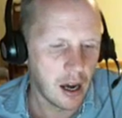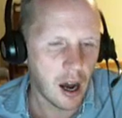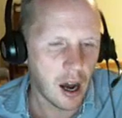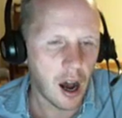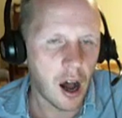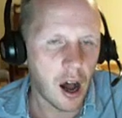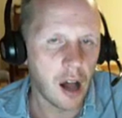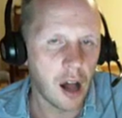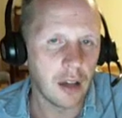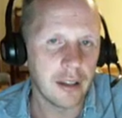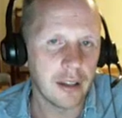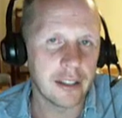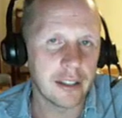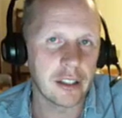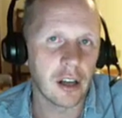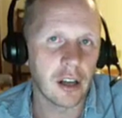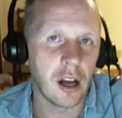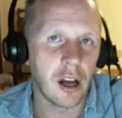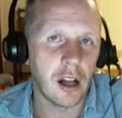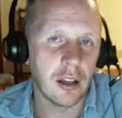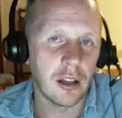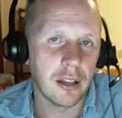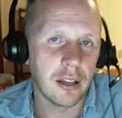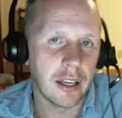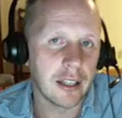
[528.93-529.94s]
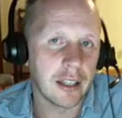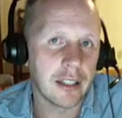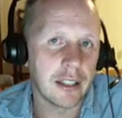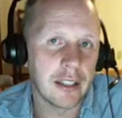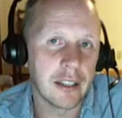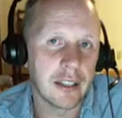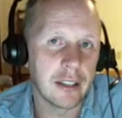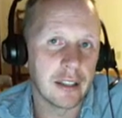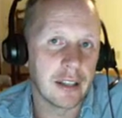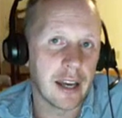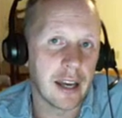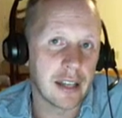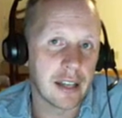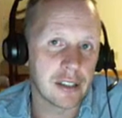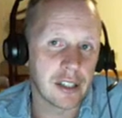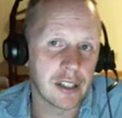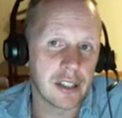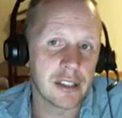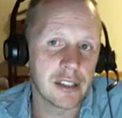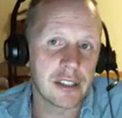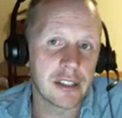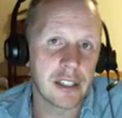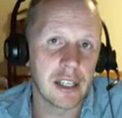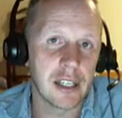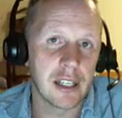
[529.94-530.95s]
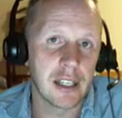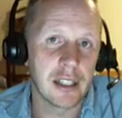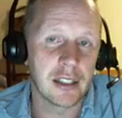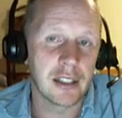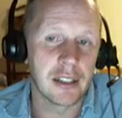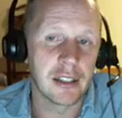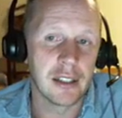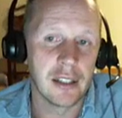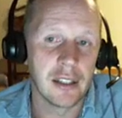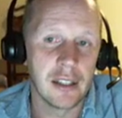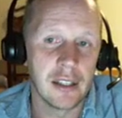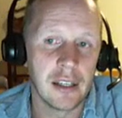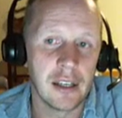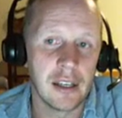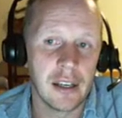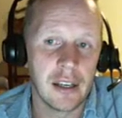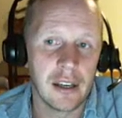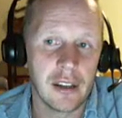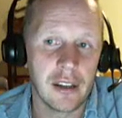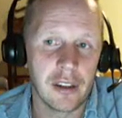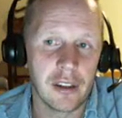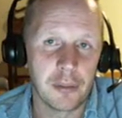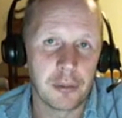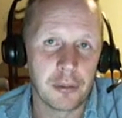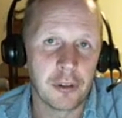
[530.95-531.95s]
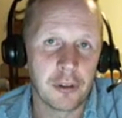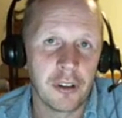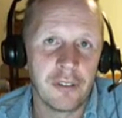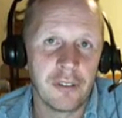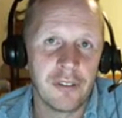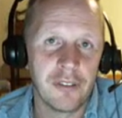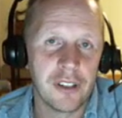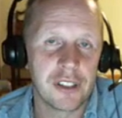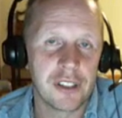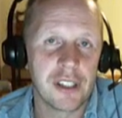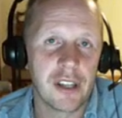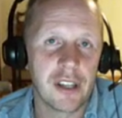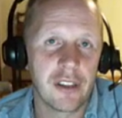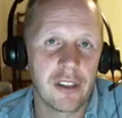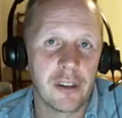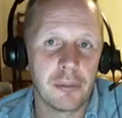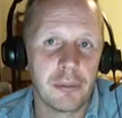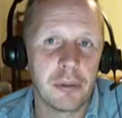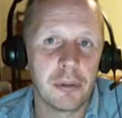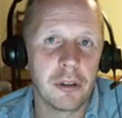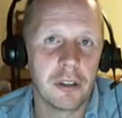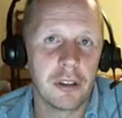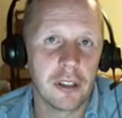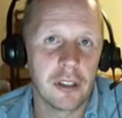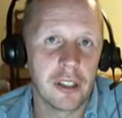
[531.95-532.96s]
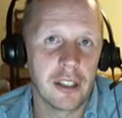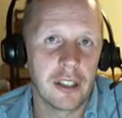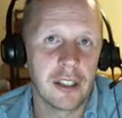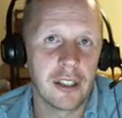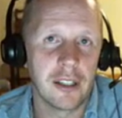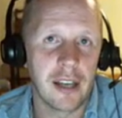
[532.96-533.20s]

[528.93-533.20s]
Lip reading: All in all, again, as I said, the proof is in the pudding,